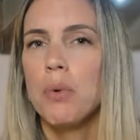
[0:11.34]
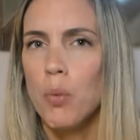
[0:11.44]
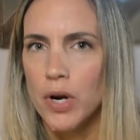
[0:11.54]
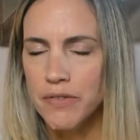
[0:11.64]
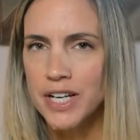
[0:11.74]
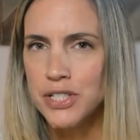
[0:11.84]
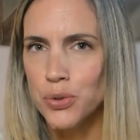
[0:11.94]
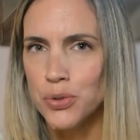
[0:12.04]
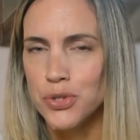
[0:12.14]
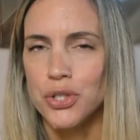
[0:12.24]
But what if I
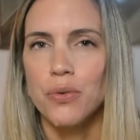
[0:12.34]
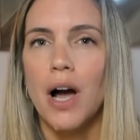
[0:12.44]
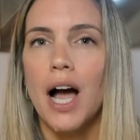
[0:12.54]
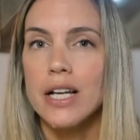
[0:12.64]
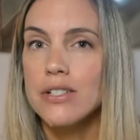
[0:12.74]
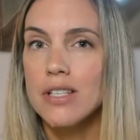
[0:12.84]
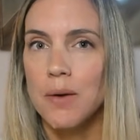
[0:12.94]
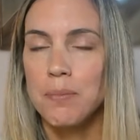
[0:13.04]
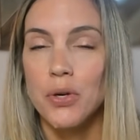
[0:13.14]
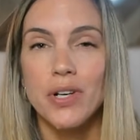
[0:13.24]
told you I just
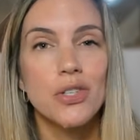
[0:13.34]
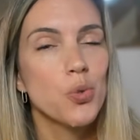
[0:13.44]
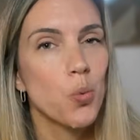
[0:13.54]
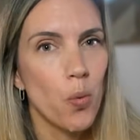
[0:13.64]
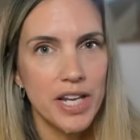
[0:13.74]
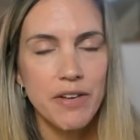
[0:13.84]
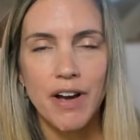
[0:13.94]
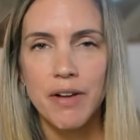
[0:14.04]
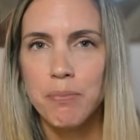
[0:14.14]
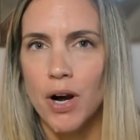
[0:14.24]
uploaded
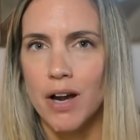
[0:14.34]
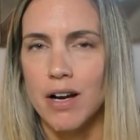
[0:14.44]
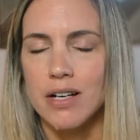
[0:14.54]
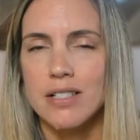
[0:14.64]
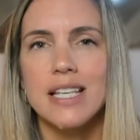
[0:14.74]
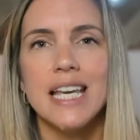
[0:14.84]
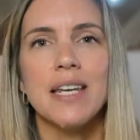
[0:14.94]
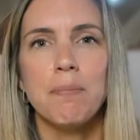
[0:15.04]
25 products in